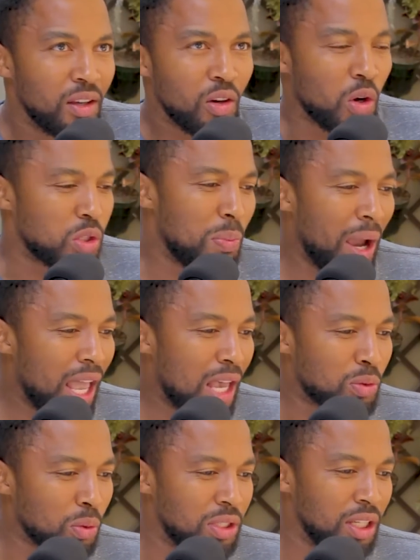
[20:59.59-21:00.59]
Because by
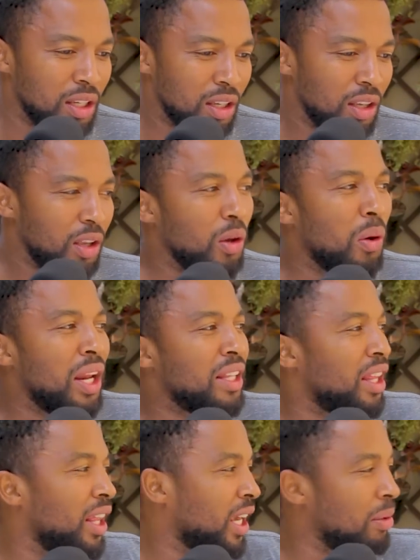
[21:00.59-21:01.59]
us, you
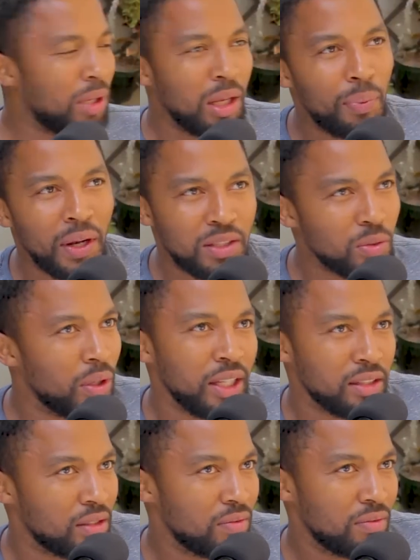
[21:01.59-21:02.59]
already they can manipulate you
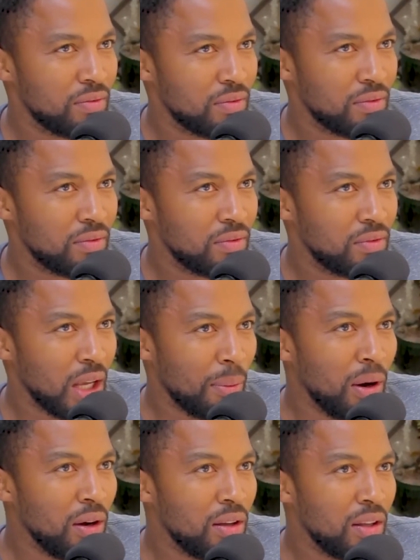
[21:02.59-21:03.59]
already.
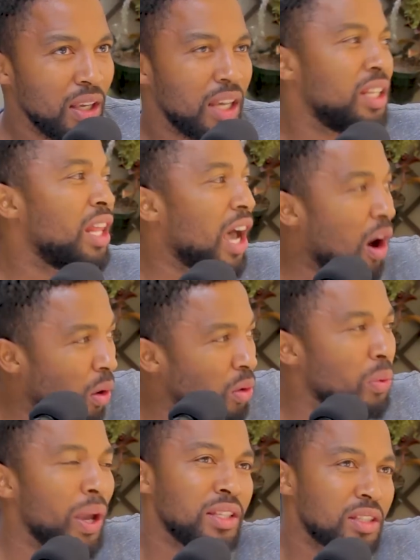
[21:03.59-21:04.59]
Yabo? In their
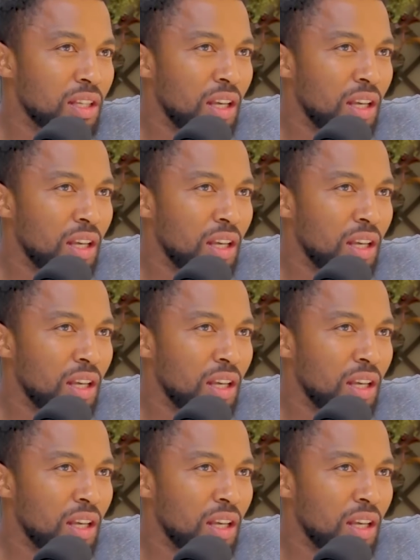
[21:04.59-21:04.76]
own ways.